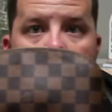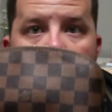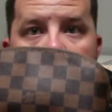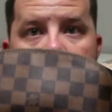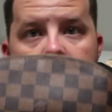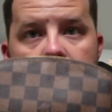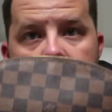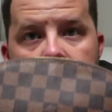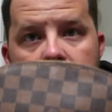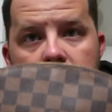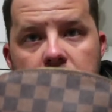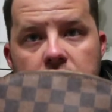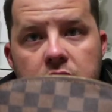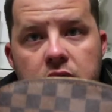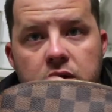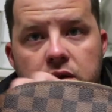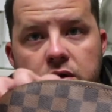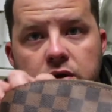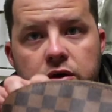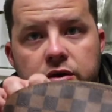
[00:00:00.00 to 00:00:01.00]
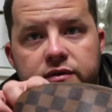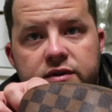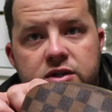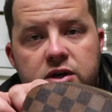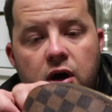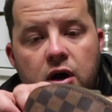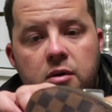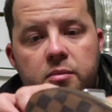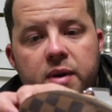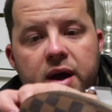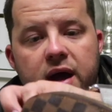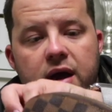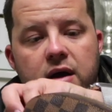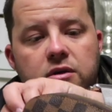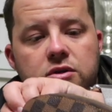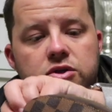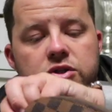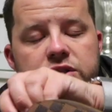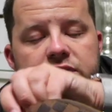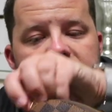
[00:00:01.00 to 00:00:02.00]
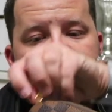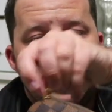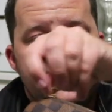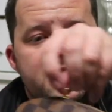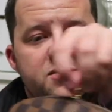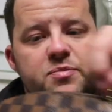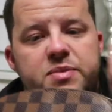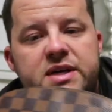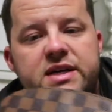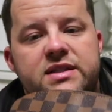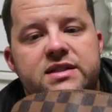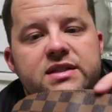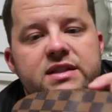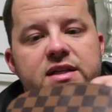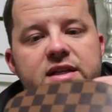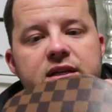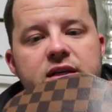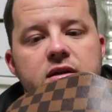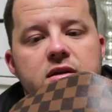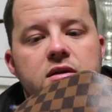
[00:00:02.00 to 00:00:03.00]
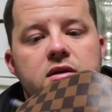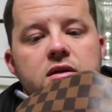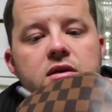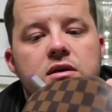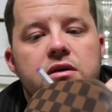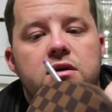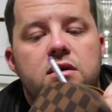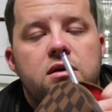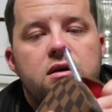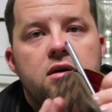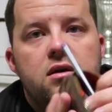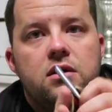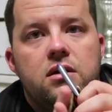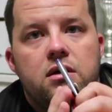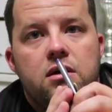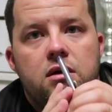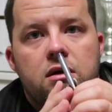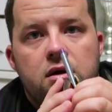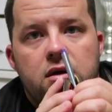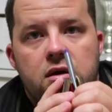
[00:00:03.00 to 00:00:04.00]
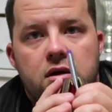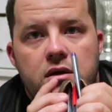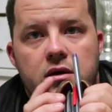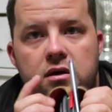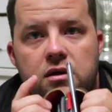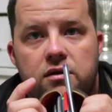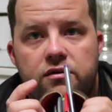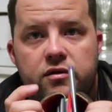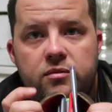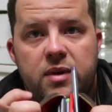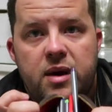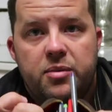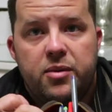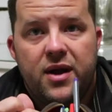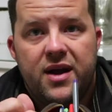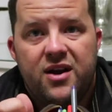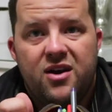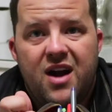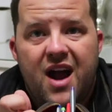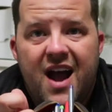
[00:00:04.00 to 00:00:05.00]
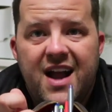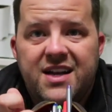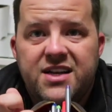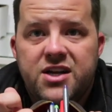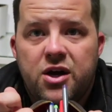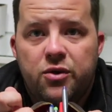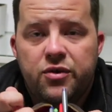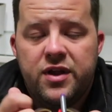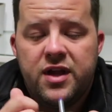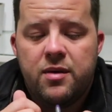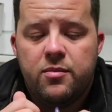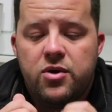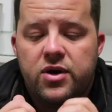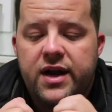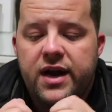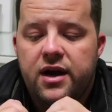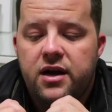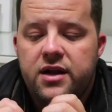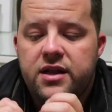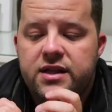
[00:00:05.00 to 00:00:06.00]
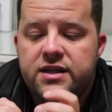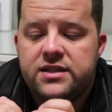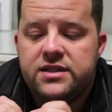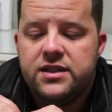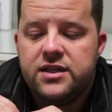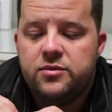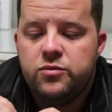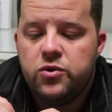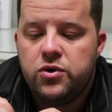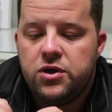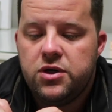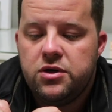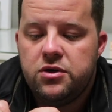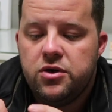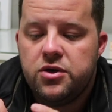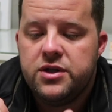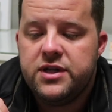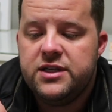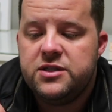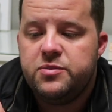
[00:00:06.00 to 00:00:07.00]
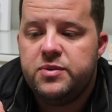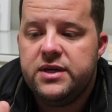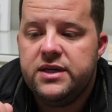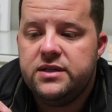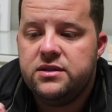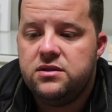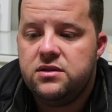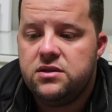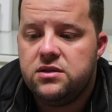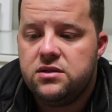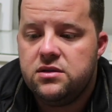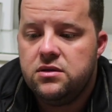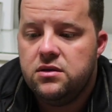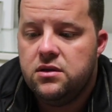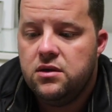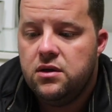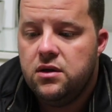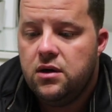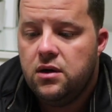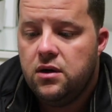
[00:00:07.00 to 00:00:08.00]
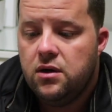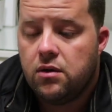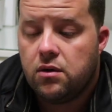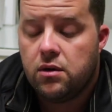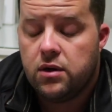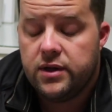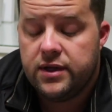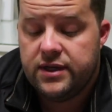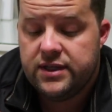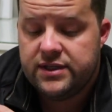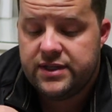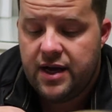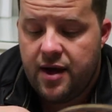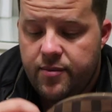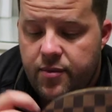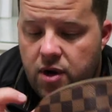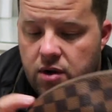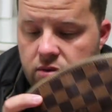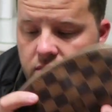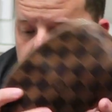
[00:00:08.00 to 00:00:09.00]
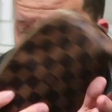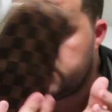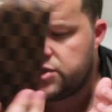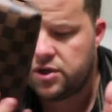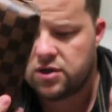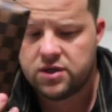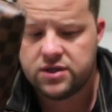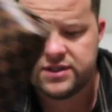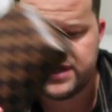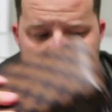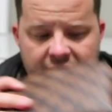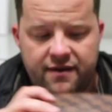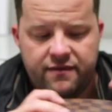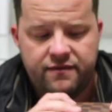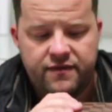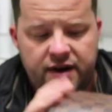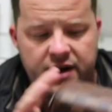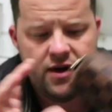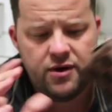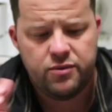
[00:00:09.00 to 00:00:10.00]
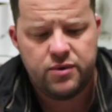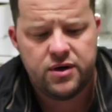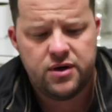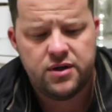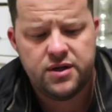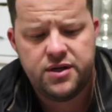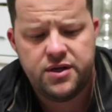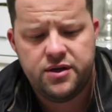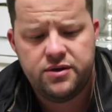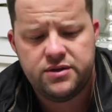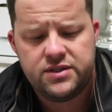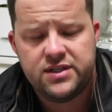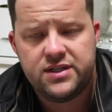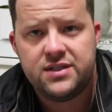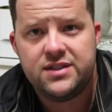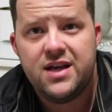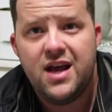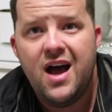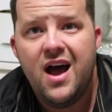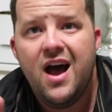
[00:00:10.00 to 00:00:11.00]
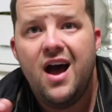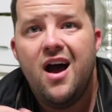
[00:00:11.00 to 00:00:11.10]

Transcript: Another Louis Vuitton pouch. This has pins in it for my planner. I don't think I'm gonna carry this anymore, or these pins, or this. I'm not real sure, because I very rarely use this.